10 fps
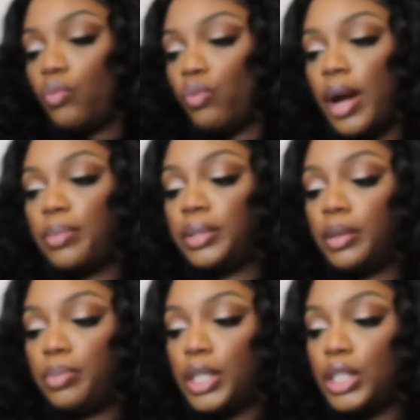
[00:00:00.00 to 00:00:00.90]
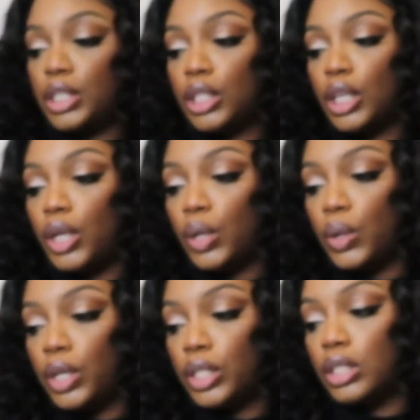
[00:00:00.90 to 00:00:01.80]
Wrapped up and
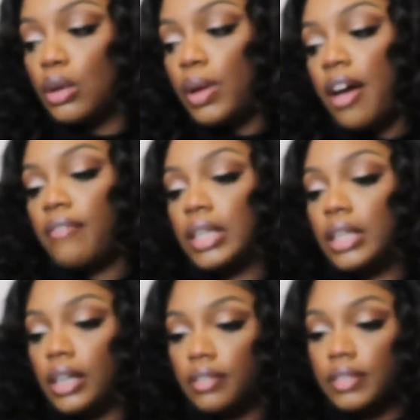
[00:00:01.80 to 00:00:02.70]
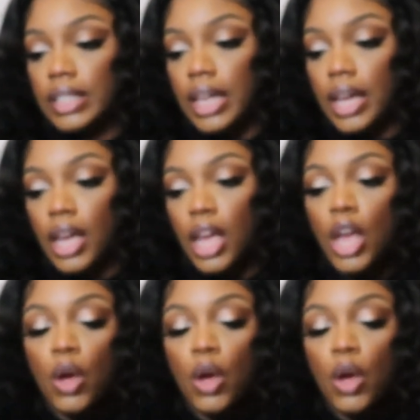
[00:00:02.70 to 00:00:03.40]
secured. So we have a Dove set,